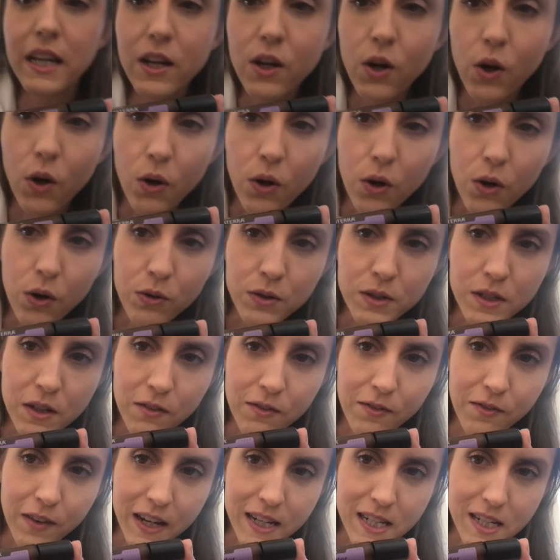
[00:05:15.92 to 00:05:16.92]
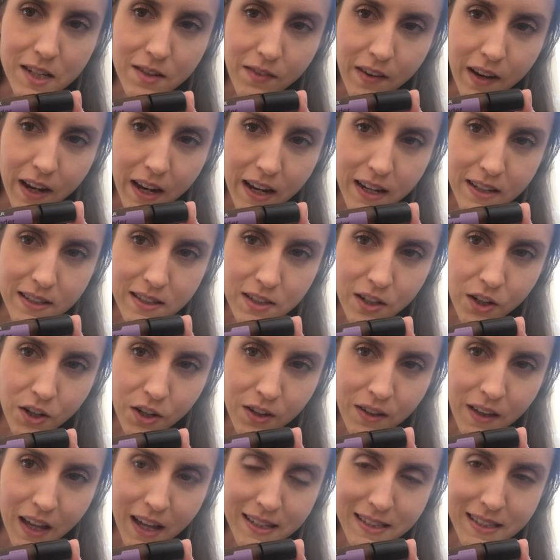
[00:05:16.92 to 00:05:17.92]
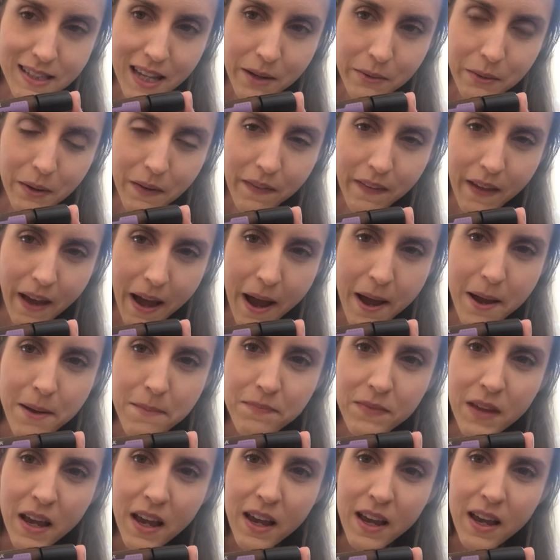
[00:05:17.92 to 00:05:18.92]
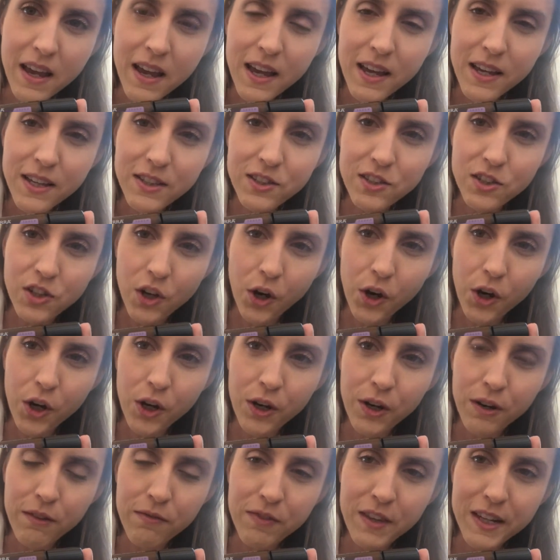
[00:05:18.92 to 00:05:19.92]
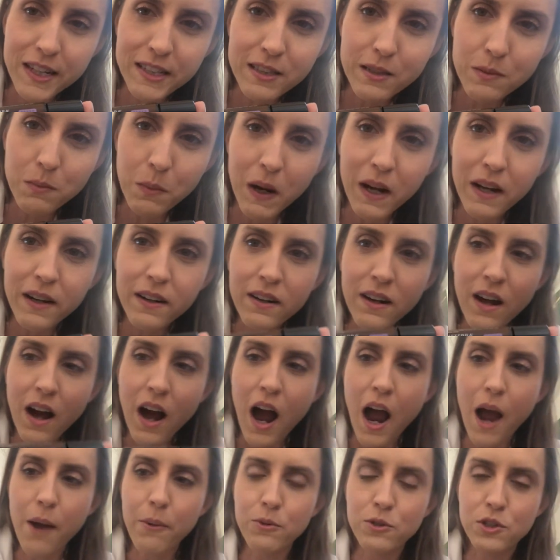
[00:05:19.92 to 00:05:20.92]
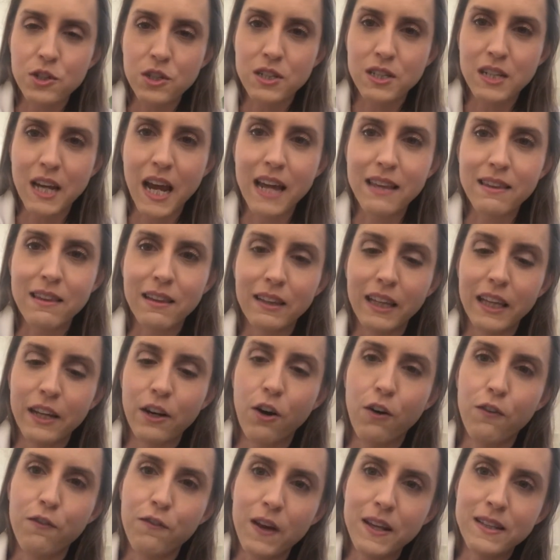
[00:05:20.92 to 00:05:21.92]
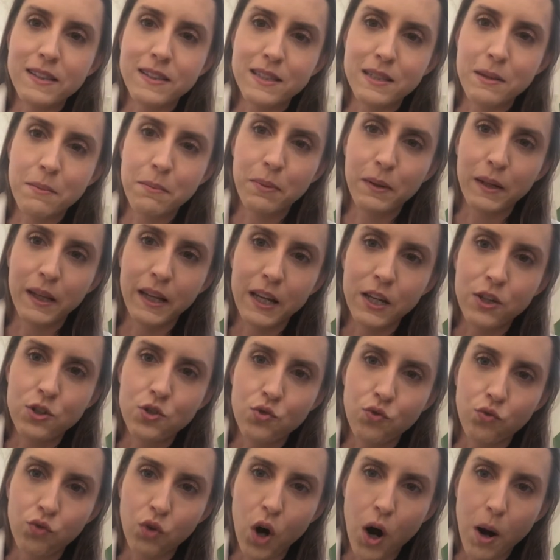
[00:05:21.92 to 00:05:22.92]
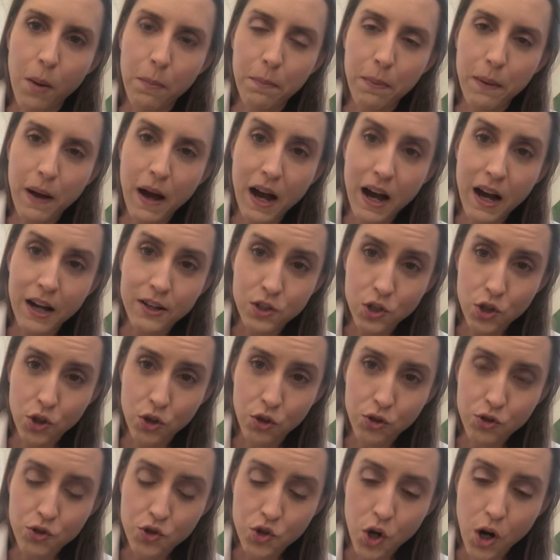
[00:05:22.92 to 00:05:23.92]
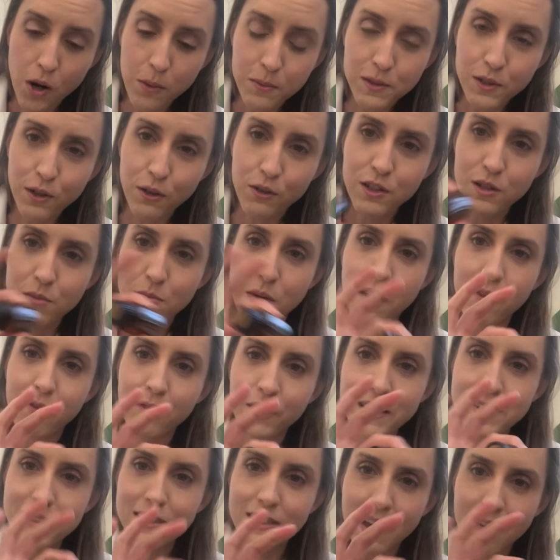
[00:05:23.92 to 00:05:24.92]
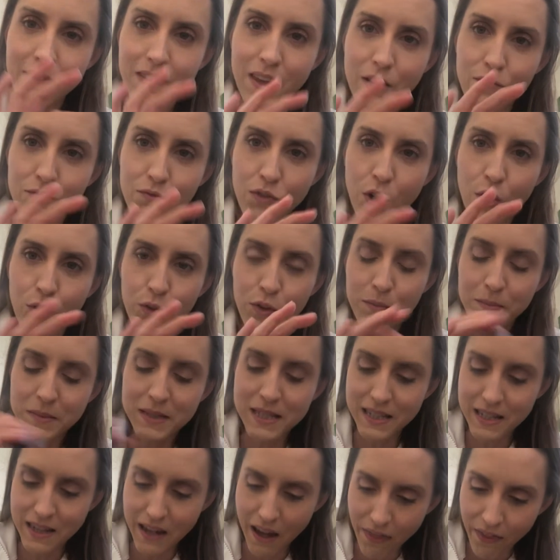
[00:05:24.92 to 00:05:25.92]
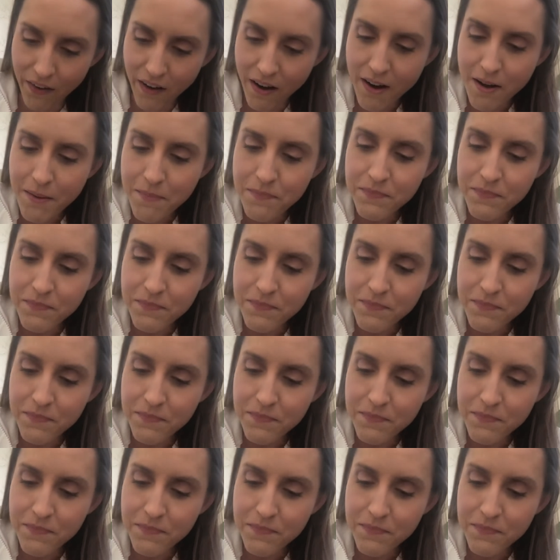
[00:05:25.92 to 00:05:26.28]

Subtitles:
called vetiver. So that's that one there. So this one, I will just take the lid off and simply drop 2 drops onto my wrist and then roll them together.